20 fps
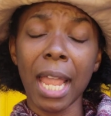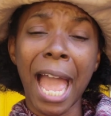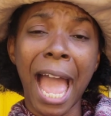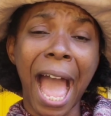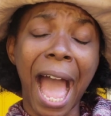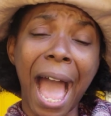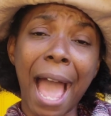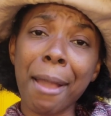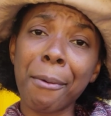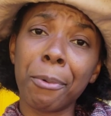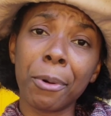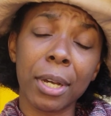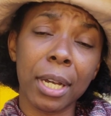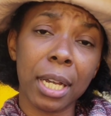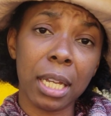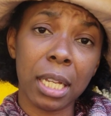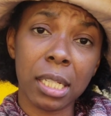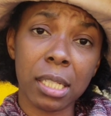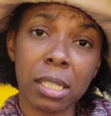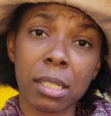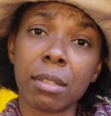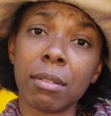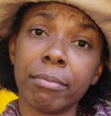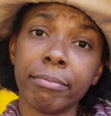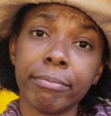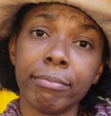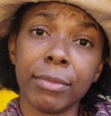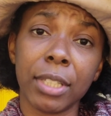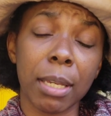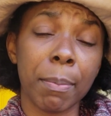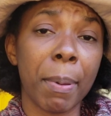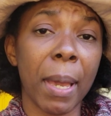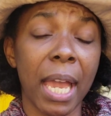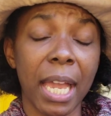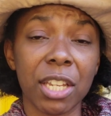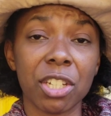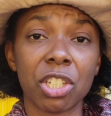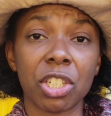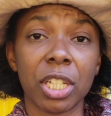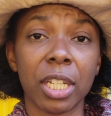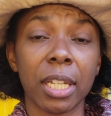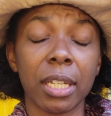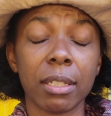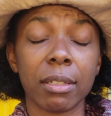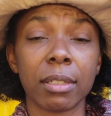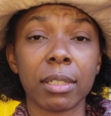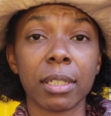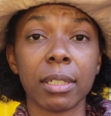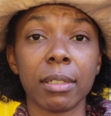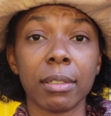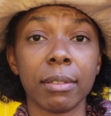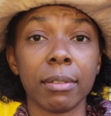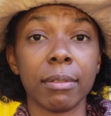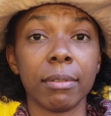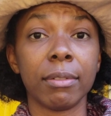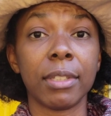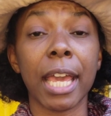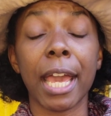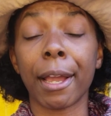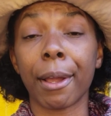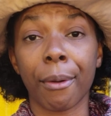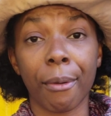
I was the patient that